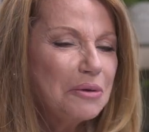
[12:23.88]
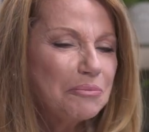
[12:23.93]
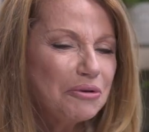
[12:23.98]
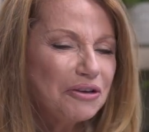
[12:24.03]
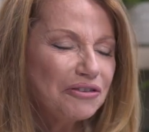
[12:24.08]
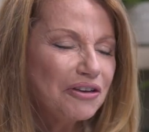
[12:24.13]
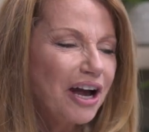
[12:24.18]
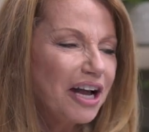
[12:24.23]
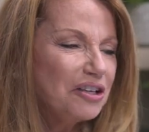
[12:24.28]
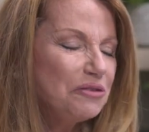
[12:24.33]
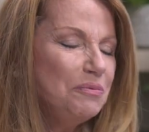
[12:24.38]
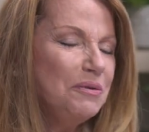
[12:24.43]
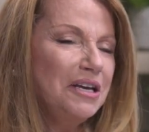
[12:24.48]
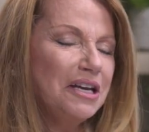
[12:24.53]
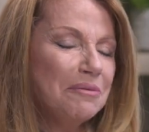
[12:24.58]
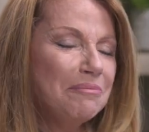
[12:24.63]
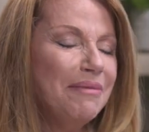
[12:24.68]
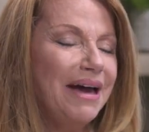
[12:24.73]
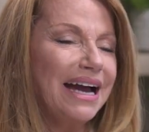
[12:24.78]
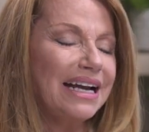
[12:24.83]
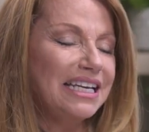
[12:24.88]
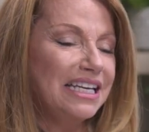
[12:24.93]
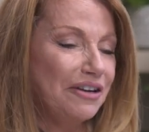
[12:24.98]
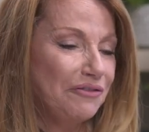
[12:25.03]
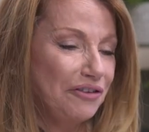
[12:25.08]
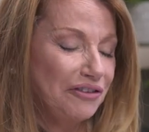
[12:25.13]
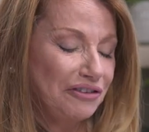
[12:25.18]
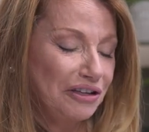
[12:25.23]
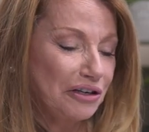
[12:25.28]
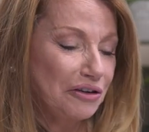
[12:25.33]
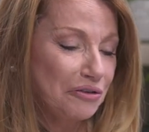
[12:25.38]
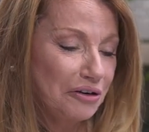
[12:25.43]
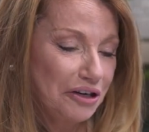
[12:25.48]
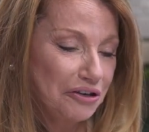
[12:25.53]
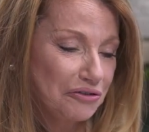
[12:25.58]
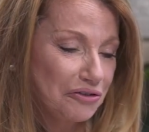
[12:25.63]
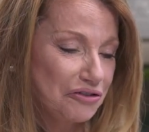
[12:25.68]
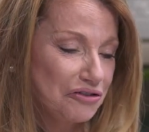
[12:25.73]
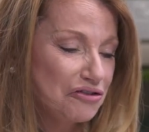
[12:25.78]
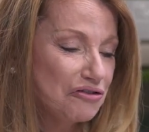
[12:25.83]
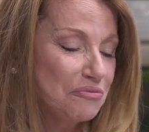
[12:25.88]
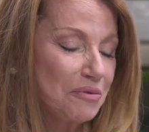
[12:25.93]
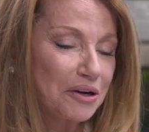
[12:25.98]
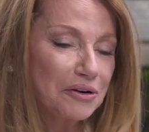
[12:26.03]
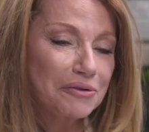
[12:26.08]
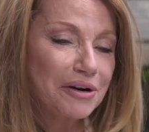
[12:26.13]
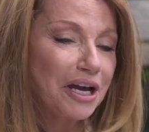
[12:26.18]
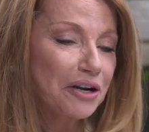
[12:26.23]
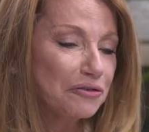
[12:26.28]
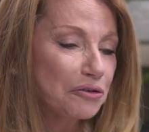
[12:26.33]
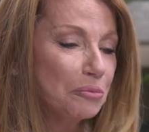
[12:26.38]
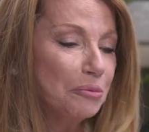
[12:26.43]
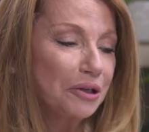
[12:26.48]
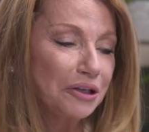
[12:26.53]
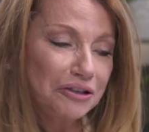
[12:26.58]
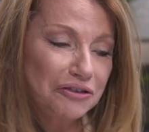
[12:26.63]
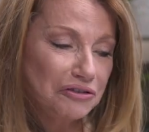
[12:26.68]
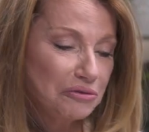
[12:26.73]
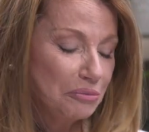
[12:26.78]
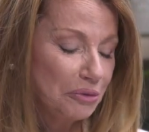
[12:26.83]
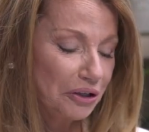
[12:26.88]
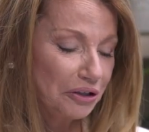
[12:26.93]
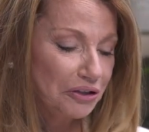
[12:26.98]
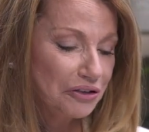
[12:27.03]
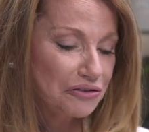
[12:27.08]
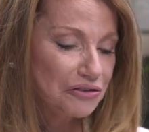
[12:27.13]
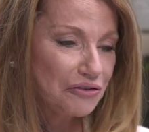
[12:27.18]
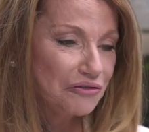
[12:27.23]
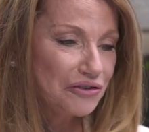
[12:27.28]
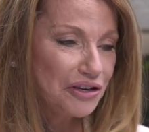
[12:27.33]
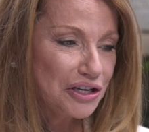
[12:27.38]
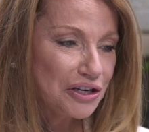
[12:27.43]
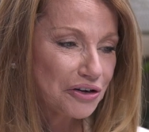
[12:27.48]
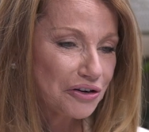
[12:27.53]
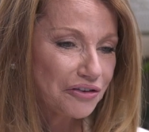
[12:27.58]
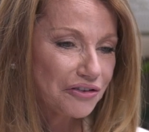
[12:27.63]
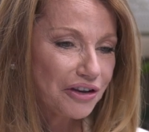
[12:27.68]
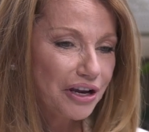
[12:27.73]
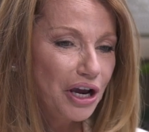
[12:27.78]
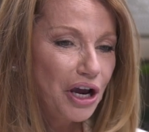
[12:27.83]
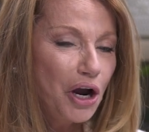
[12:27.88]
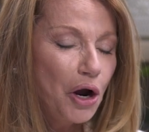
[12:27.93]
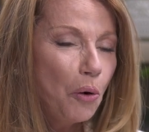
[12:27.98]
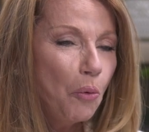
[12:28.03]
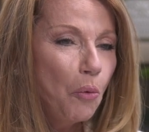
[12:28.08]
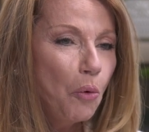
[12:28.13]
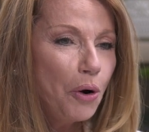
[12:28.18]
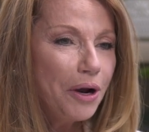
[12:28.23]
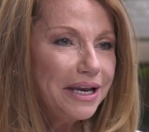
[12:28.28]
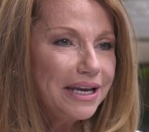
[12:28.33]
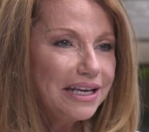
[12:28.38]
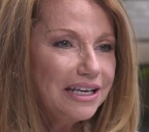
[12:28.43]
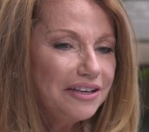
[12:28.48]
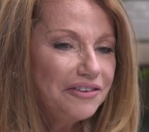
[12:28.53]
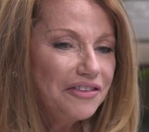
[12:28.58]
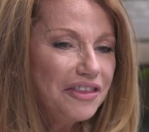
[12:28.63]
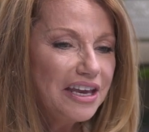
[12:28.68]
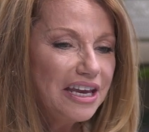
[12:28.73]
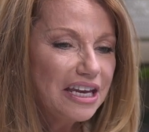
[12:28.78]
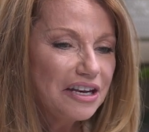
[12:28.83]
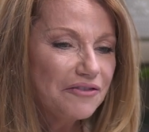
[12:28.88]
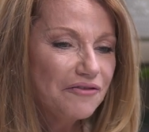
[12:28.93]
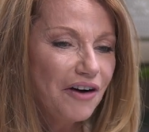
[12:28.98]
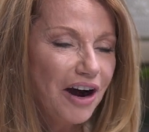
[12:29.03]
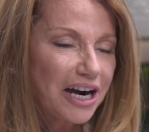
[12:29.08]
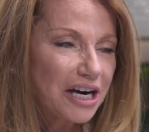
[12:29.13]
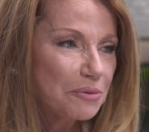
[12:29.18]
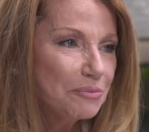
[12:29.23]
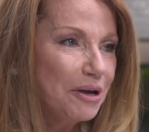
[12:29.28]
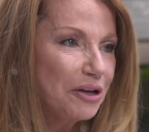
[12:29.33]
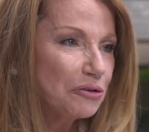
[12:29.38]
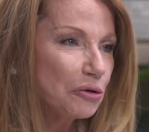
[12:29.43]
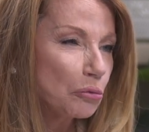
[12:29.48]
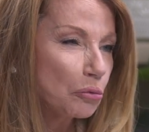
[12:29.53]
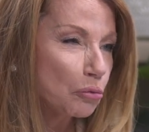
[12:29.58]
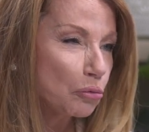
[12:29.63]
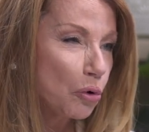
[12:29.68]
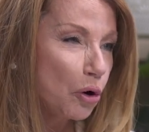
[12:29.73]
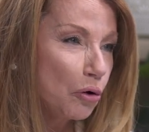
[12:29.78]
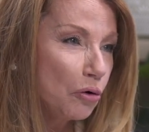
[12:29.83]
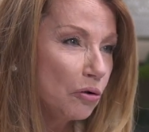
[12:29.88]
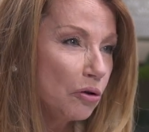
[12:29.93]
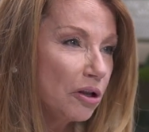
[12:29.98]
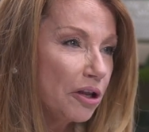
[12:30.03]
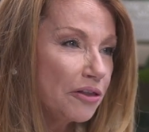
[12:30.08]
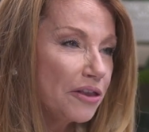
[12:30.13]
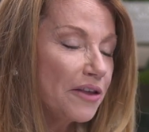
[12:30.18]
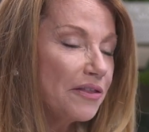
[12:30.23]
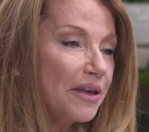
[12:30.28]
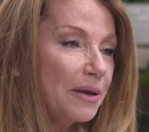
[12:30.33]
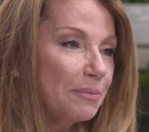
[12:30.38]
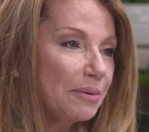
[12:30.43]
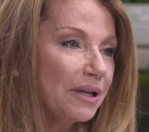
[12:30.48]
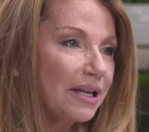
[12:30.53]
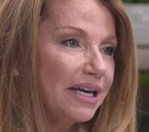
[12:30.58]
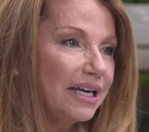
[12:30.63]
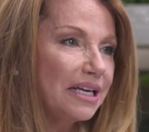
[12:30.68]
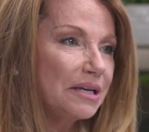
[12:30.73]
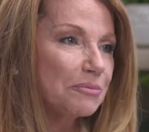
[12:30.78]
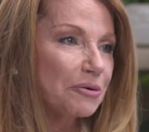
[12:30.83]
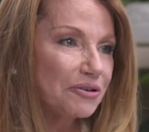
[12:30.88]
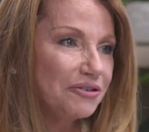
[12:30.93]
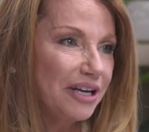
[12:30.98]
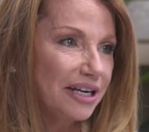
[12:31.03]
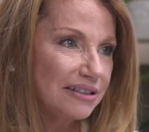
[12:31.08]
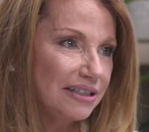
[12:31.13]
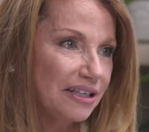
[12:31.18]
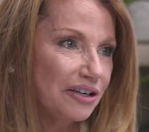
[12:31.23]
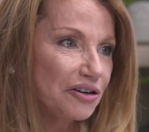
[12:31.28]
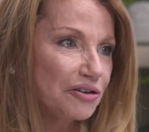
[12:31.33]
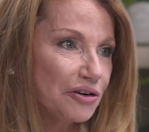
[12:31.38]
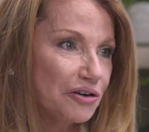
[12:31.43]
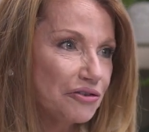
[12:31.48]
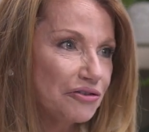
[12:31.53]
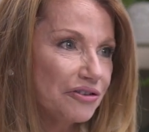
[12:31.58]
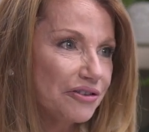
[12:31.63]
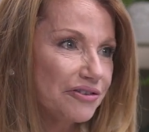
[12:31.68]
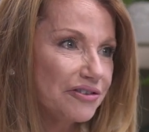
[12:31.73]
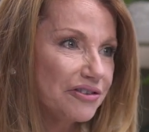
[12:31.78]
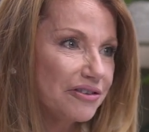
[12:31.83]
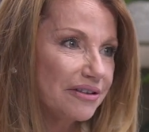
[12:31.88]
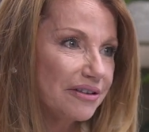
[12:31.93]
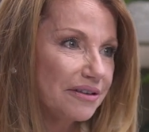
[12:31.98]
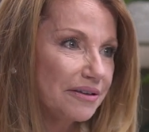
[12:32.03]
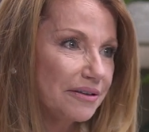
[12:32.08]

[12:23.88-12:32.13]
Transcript: Besides being magnificent creatures who have been around for millions and millions of years, what is the environmental role that they play in protecting our oceans?